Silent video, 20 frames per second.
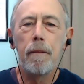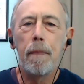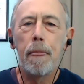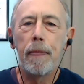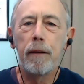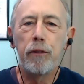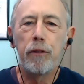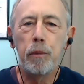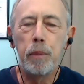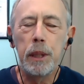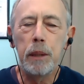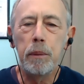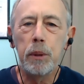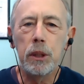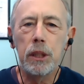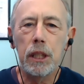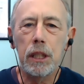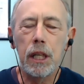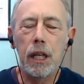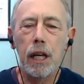for people
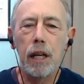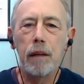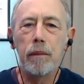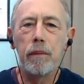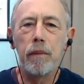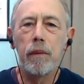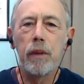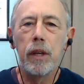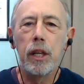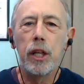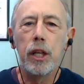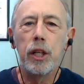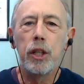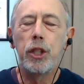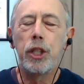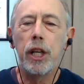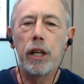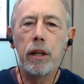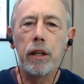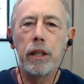to come,
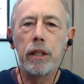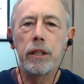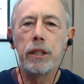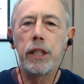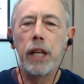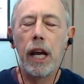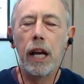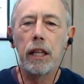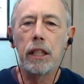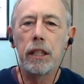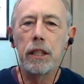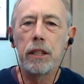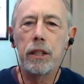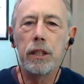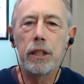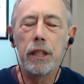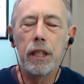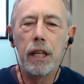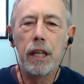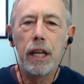share their talents,
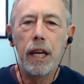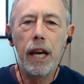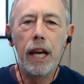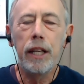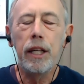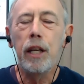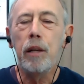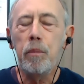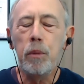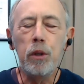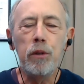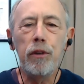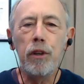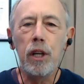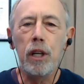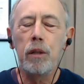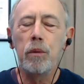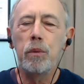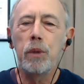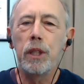and then move
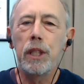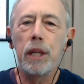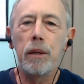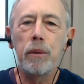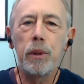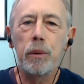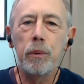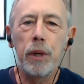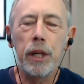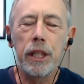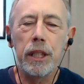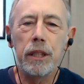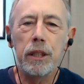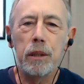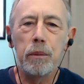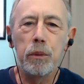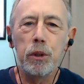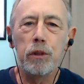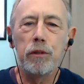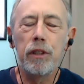on when they were ready to
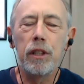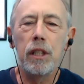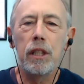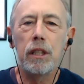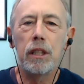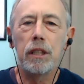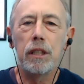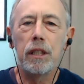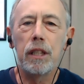move on.